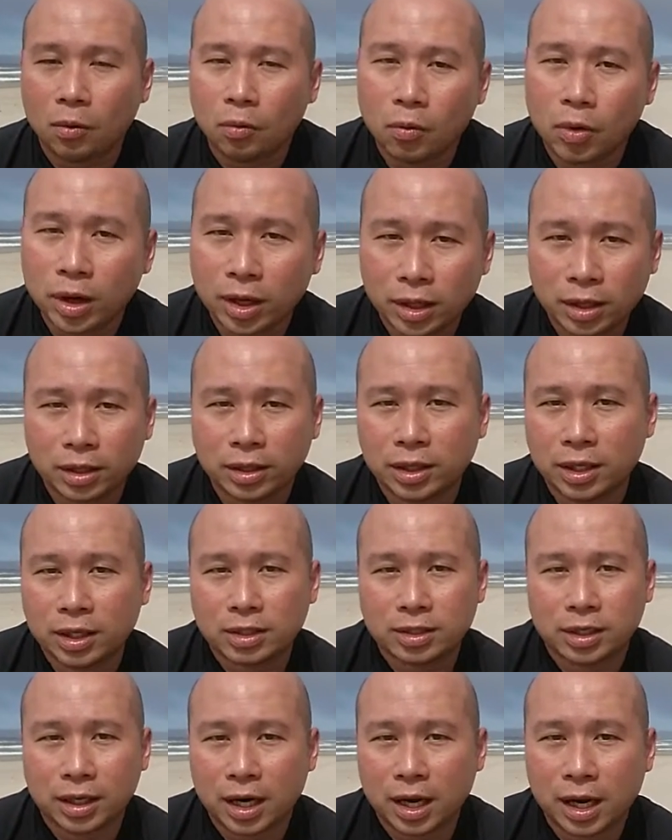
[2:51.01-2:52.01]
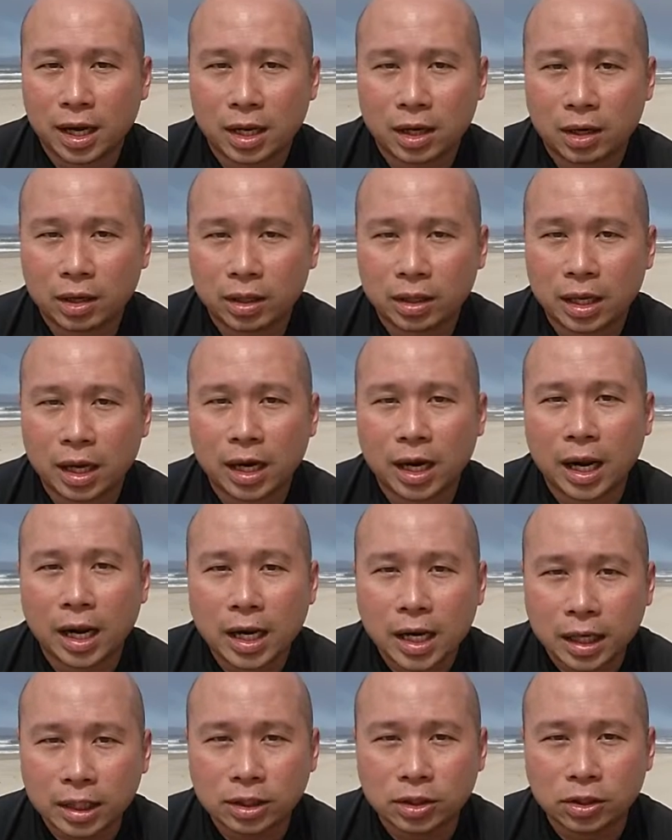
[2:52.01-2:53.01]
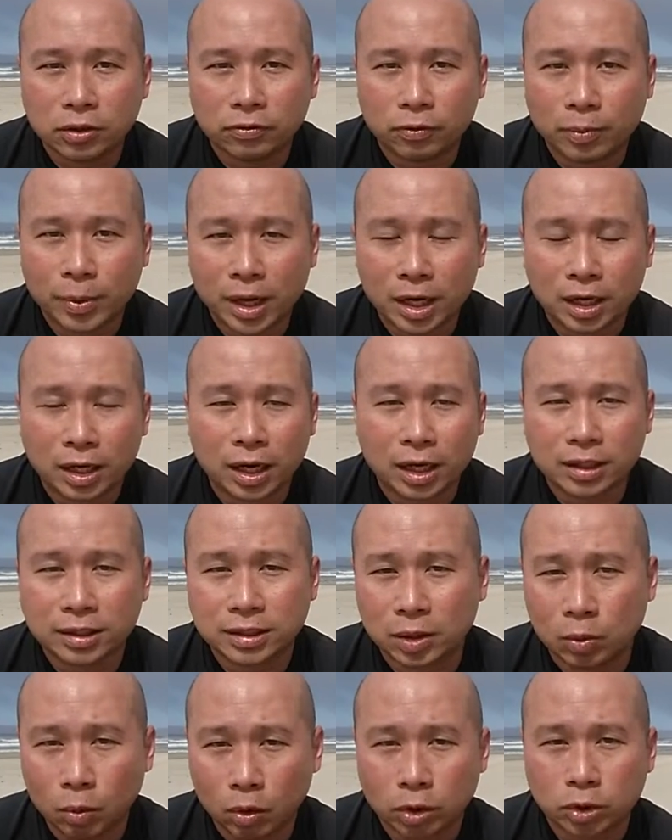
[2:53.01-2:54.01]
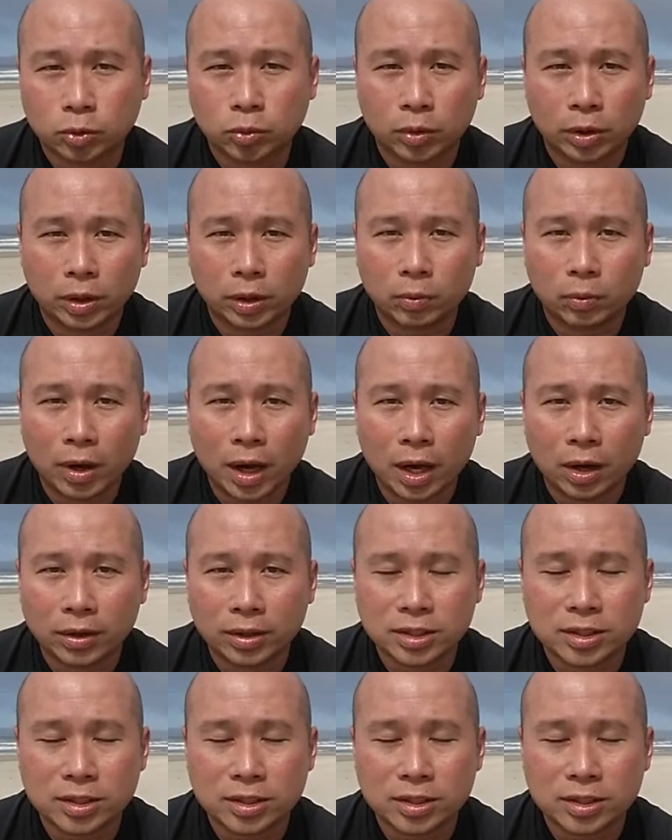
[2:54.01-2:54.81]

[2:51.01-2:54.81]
One of the things that I like to do for my clients that works really well,